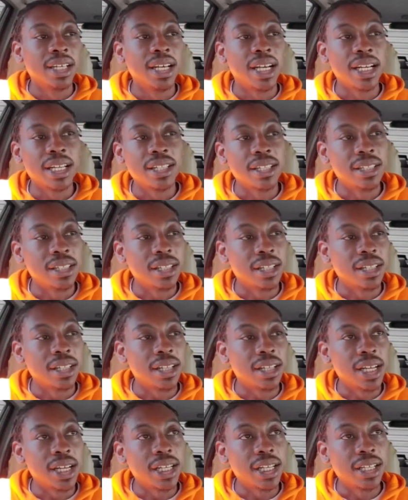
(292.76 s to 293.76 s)

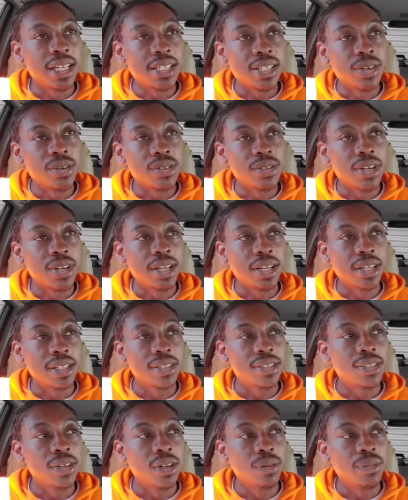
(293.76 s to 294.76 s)
I guess they were trying to
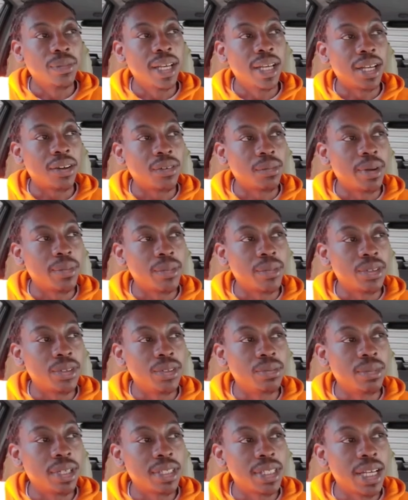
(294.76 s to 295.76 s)
console me. I don't remember
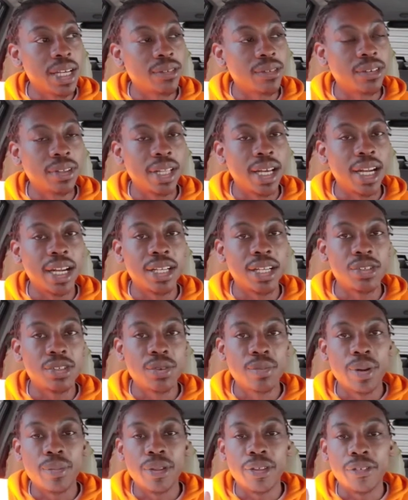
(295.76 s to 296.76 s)
too much after that. I
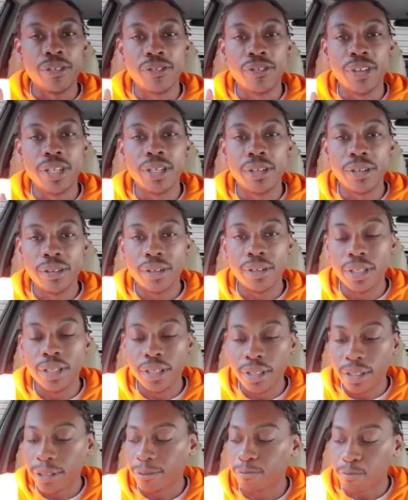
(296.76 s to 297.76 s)
just remember the fear
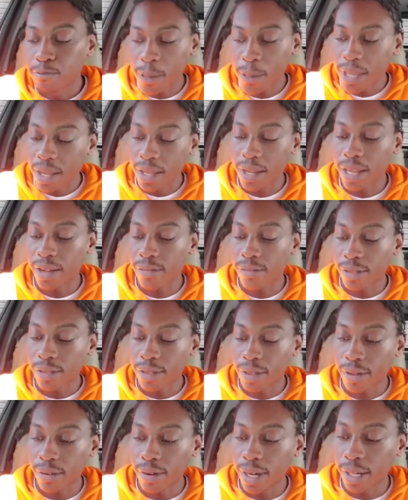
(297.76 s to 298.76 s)
and
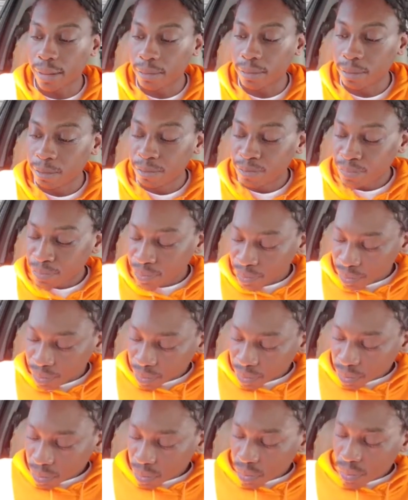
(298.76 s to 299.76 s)
everything, right?
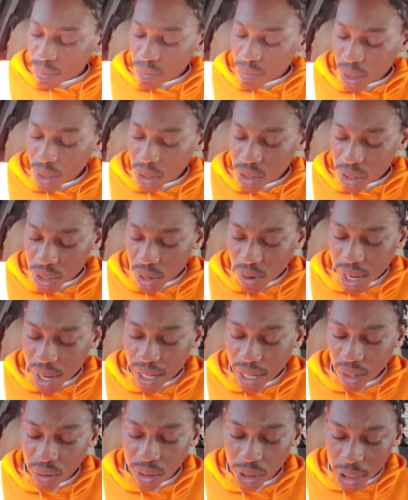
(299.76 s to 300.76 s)
So
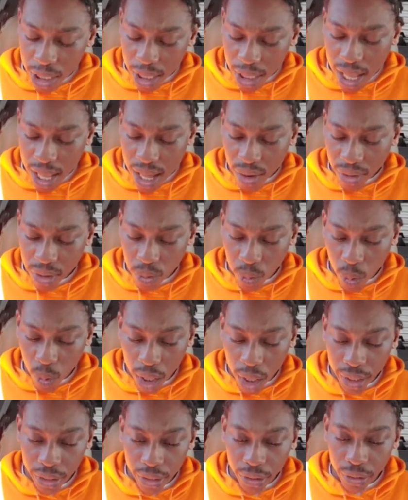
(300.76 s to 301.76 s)
I always
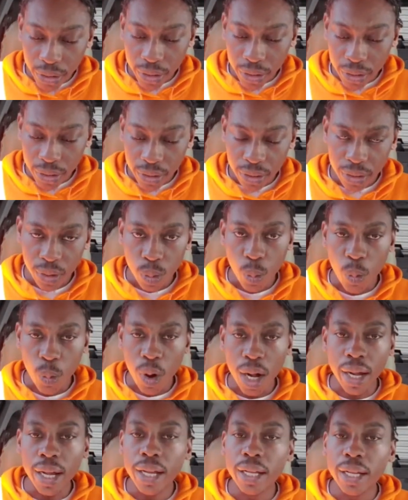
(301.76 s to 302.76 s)
wondered
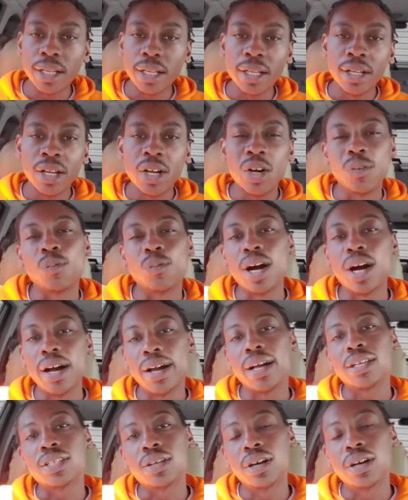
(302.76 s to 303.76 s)
why
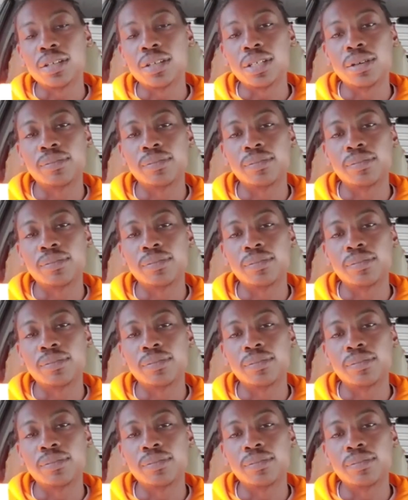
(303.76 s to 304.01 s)
why I saw